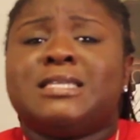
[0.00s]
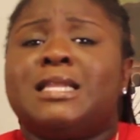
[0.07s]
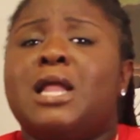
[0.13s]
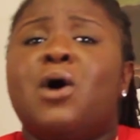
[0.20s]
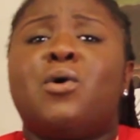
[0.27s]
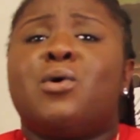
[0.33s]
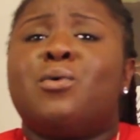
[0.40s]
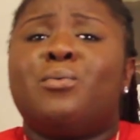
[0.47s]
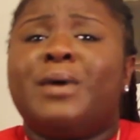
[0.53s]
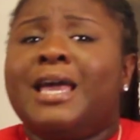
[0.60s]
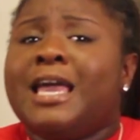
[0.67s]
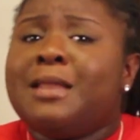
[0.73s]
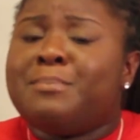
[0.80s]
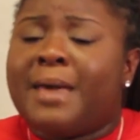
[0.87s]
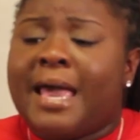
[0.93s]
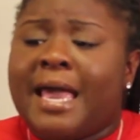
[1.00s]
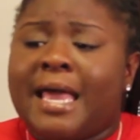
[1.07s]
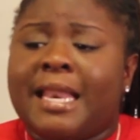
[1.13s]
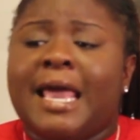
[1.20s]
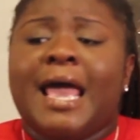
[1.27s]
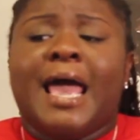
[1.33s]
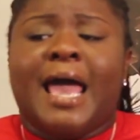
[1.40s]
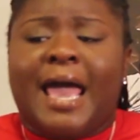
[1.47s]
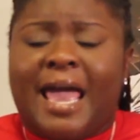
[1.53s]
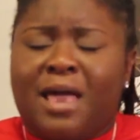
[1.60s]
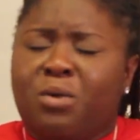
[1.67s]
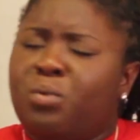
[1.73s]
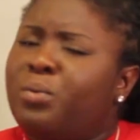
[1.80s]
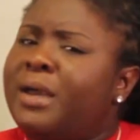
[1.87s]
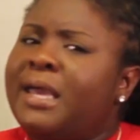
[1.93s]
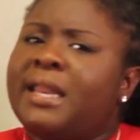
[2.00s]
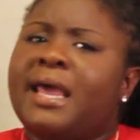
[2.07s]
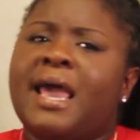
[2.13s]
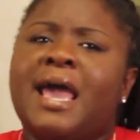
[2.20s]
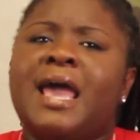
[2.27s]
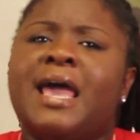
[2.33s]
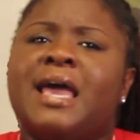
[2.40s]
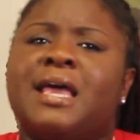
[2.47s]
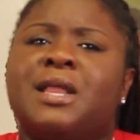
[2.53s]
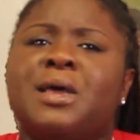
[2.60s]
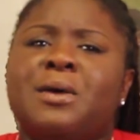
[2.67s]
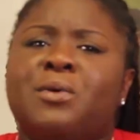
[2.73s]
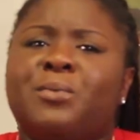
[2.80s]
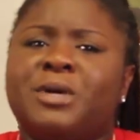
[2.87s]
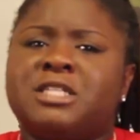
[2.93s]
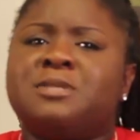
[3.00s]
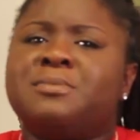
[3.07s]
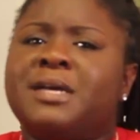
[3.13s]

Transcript: is a local weed man and weed head, which